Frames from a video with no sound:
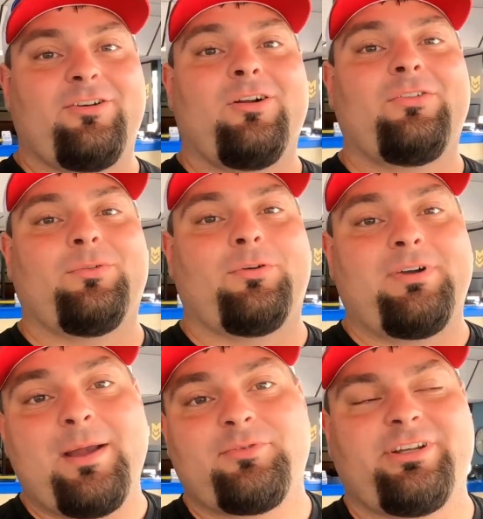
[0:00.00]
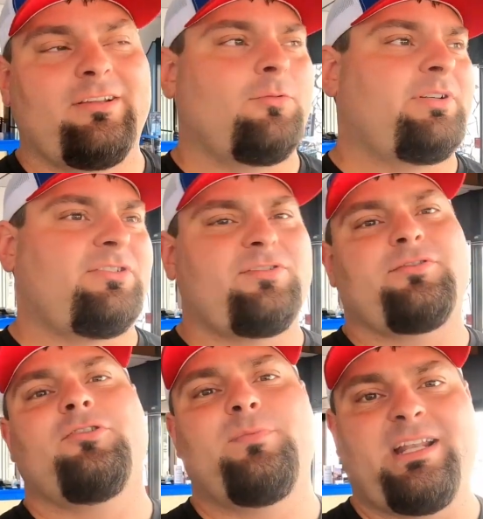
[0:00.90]
They're also a Raptor dealer, which is
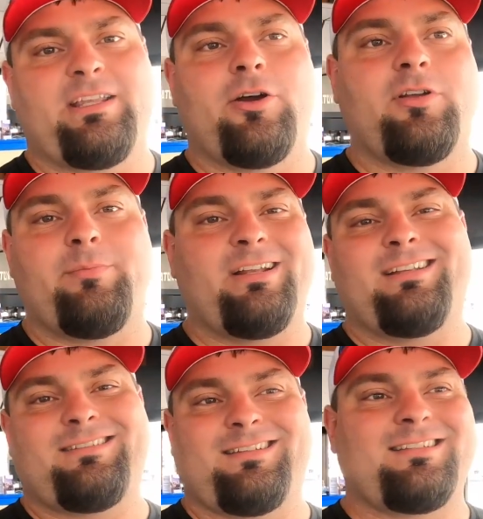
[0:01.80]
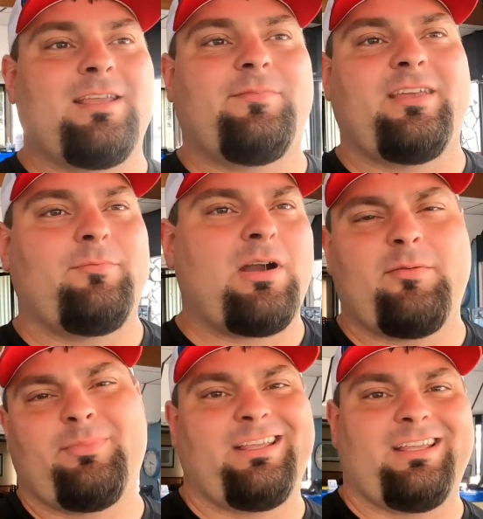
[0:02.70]
through Minn Kota, but it's the same thing,
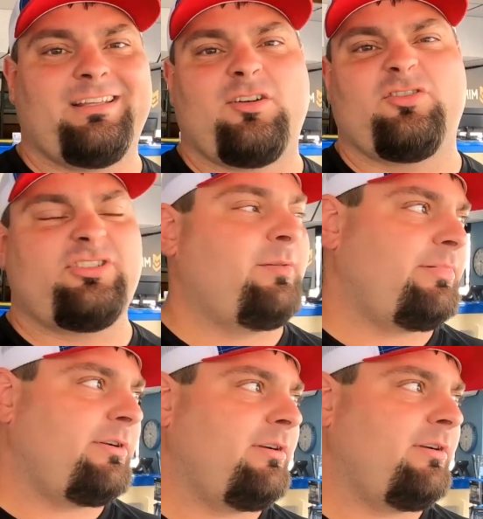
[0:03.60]
probably a little cheaper.